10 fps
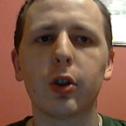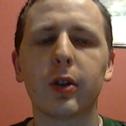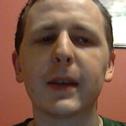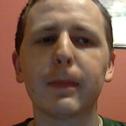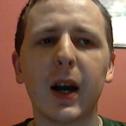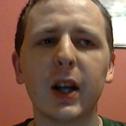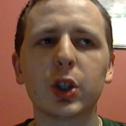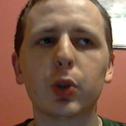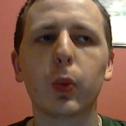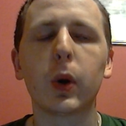This
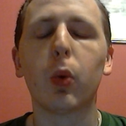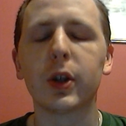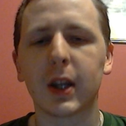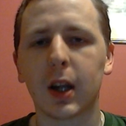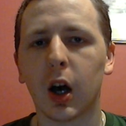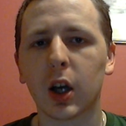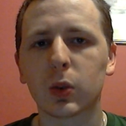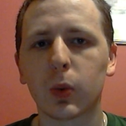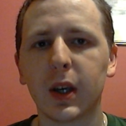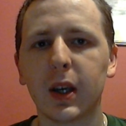match we wanted last
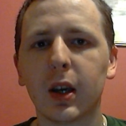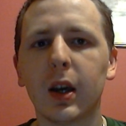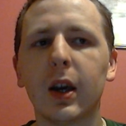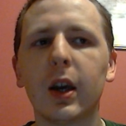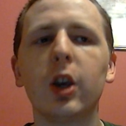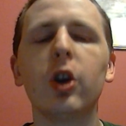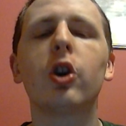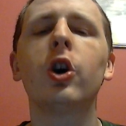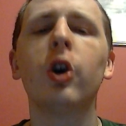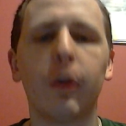week, you
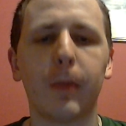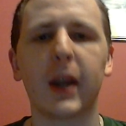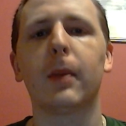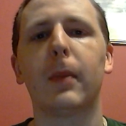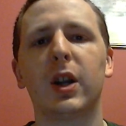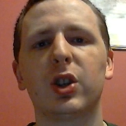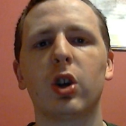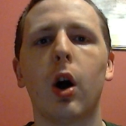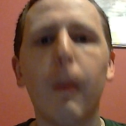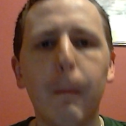could have made the match
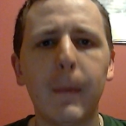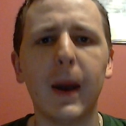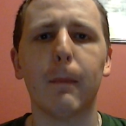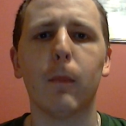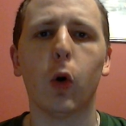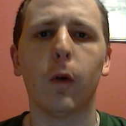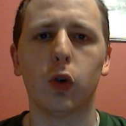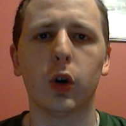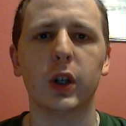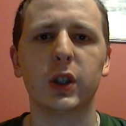a bit more
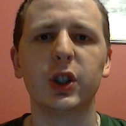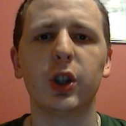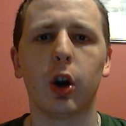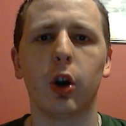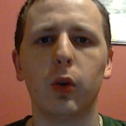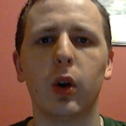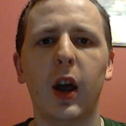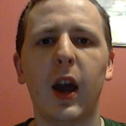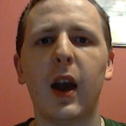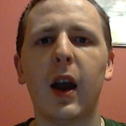for us,
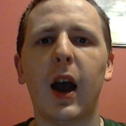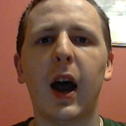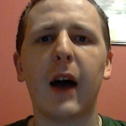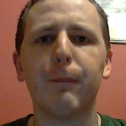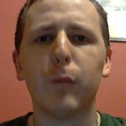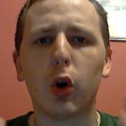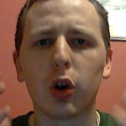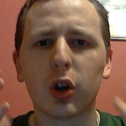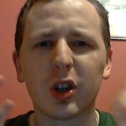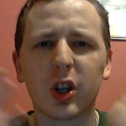have
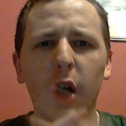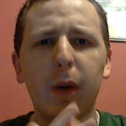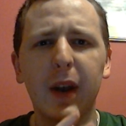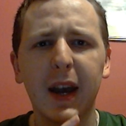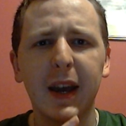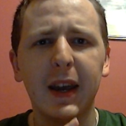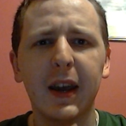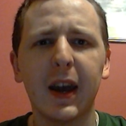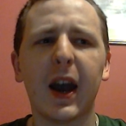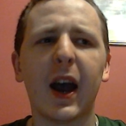more going at
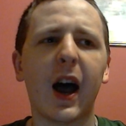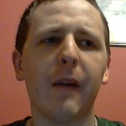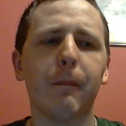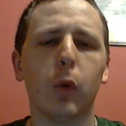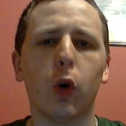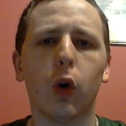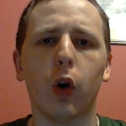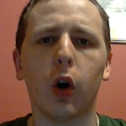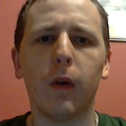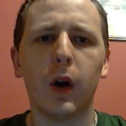it, have
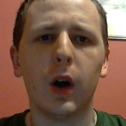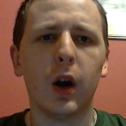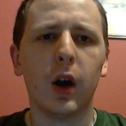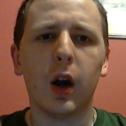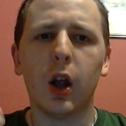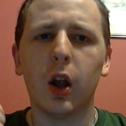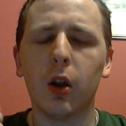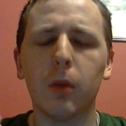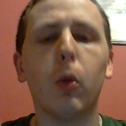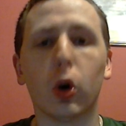more
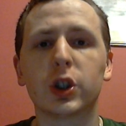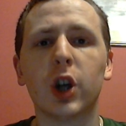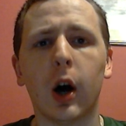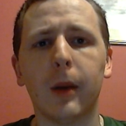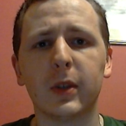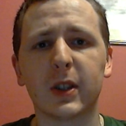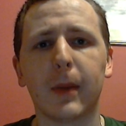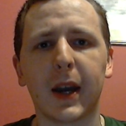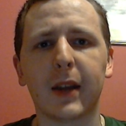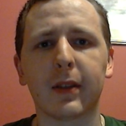time is the
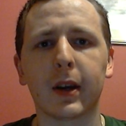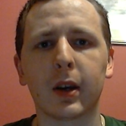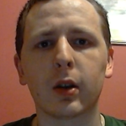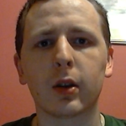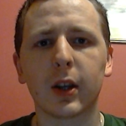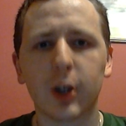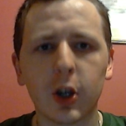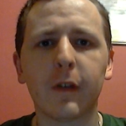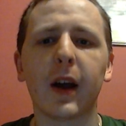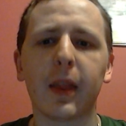main thing. They could
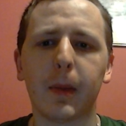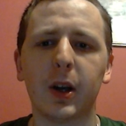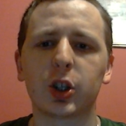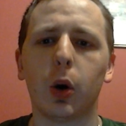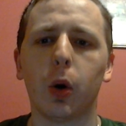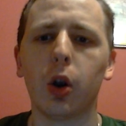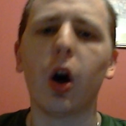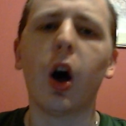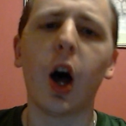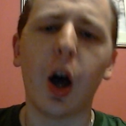have had the match go on
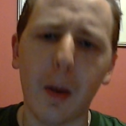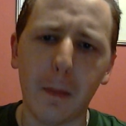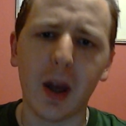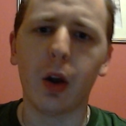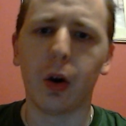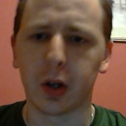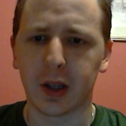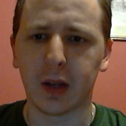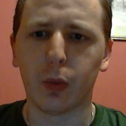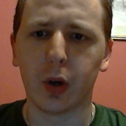a bit longer
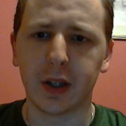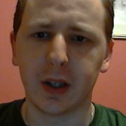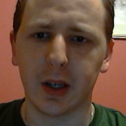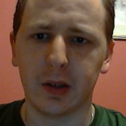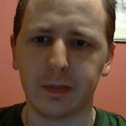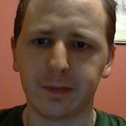than what it did.